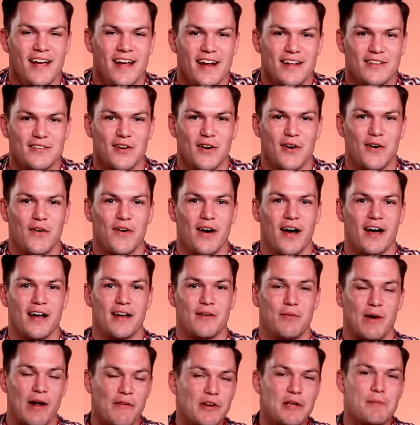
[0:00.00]
And so
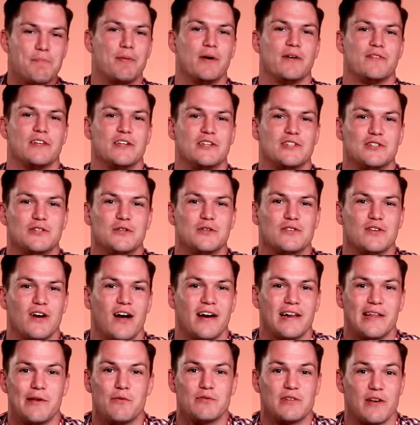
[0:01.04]
whenever he put these shoes
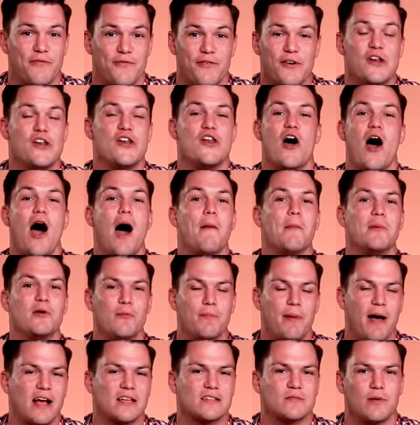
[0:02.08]
on, he was a
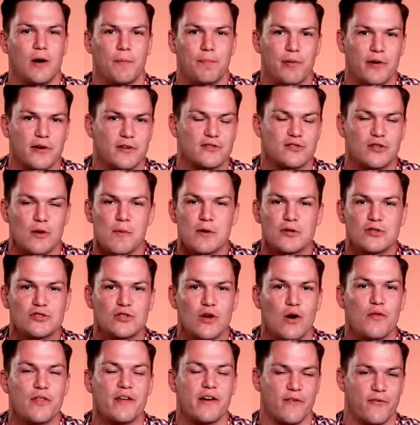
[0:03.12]
phenomenal basketball player, so much
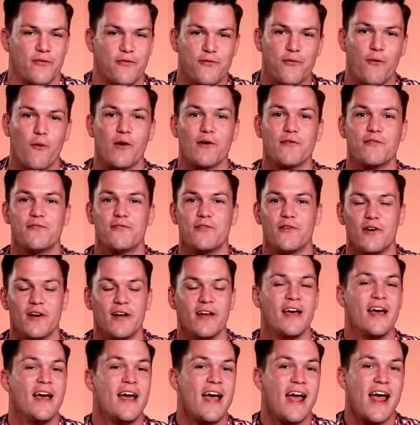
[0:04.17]
so that at
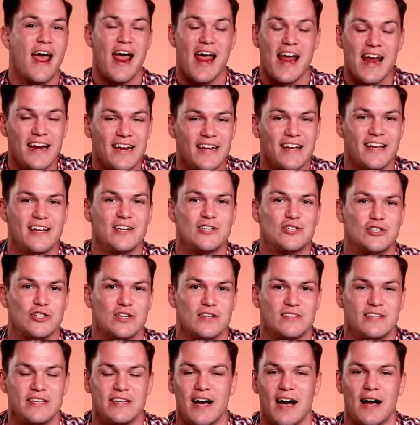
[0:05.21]
4'8",
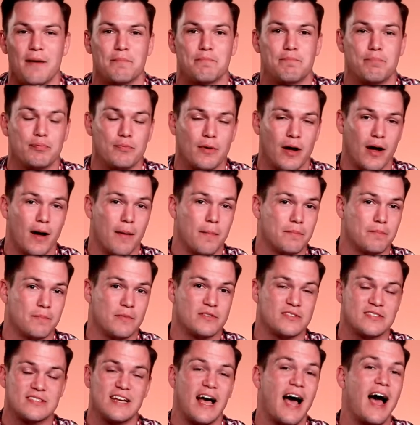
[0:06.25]
he
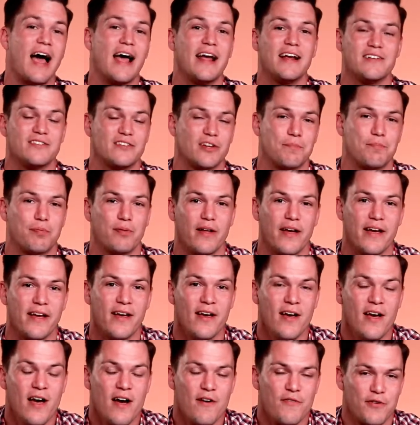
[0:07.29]
got signed to
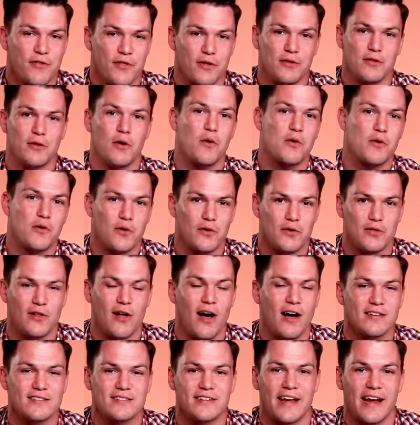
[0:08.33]
play for the local
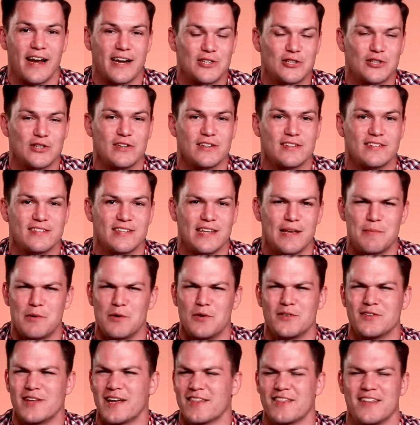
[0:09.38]
Los Angeles team. It
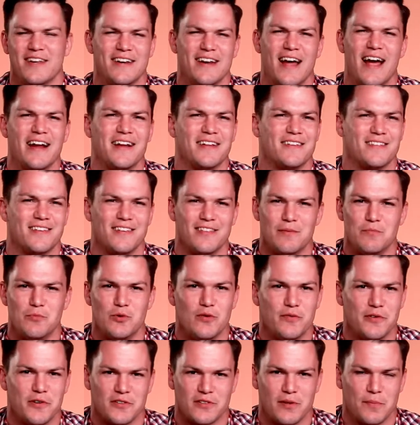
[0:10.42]
was like the Knights in the
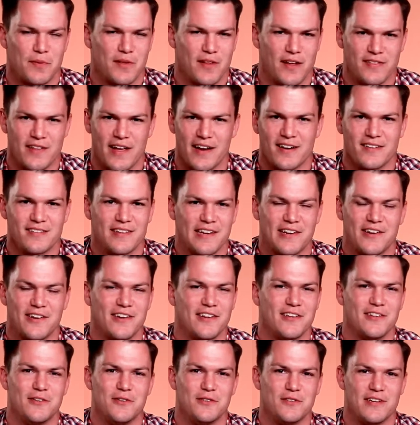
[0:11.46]
movie or something like that because they
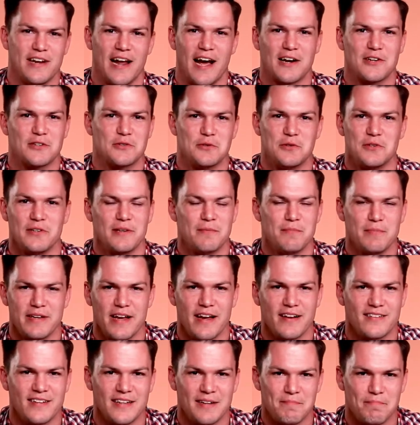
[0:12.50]
couldn't use an actual
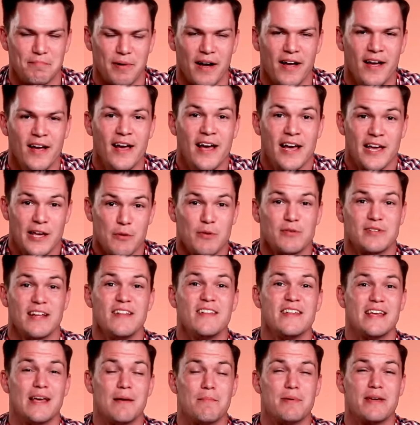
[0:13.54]
NBA team. But he was
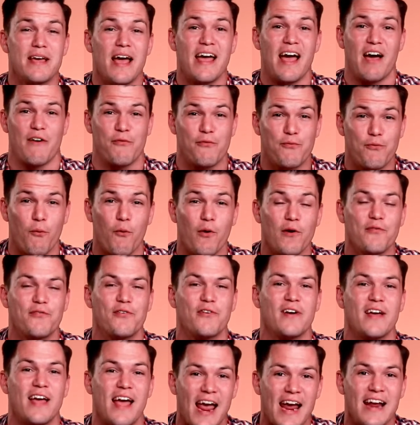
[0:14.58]
in the NBA at
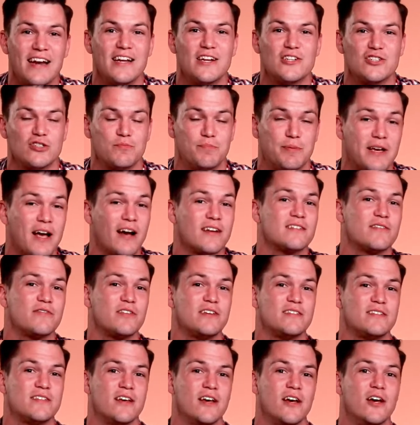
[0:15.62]
4'8" because of
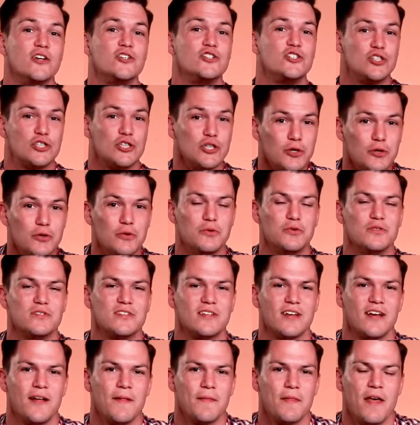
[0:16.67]
these
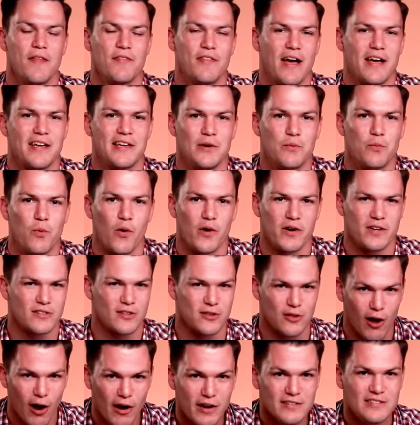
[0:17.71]
shoes that he wore. And as
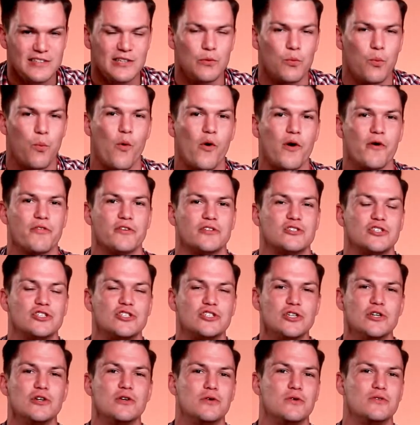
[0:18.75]
long as he wore the
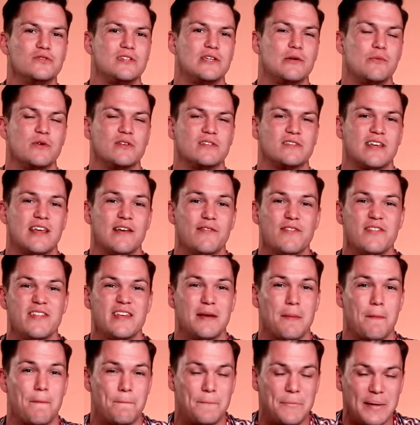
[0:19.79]
shoes, he was given
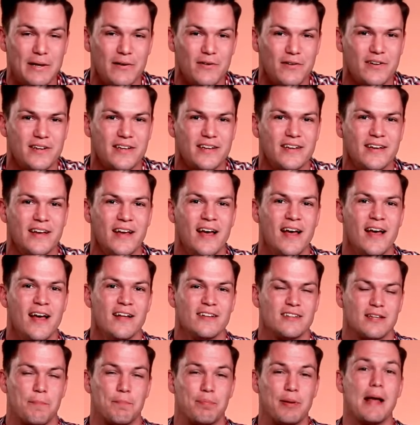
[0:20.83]
the ability
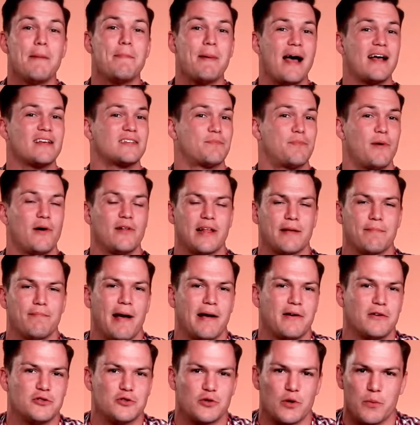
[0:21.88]
to play basketball like
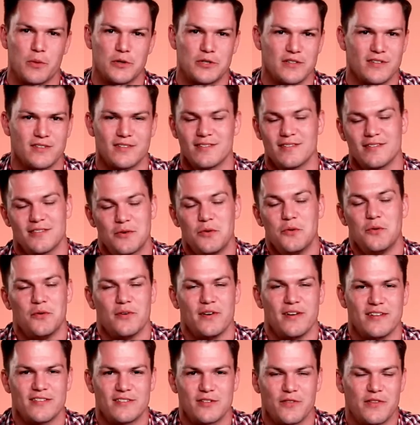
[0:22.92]
Michael Jordan, which is
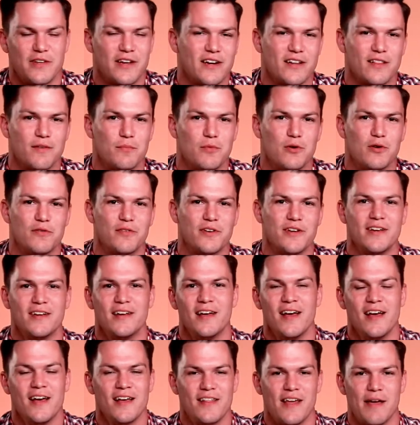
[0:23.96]
cool. And so at the end of the
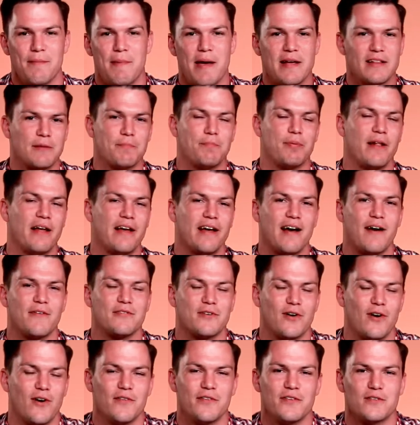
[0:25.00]
movie, they make the
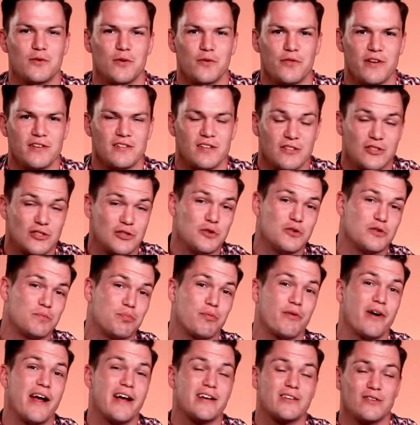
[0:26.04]
playoffs, all these cool things, his shoes
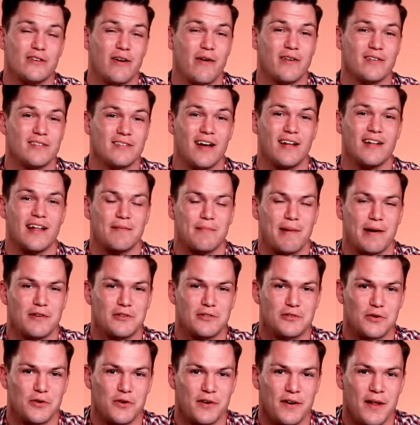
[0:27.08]
break, so now he's not like
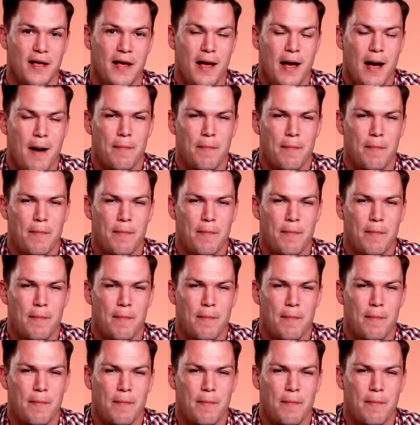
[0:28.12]
Michael Jordan.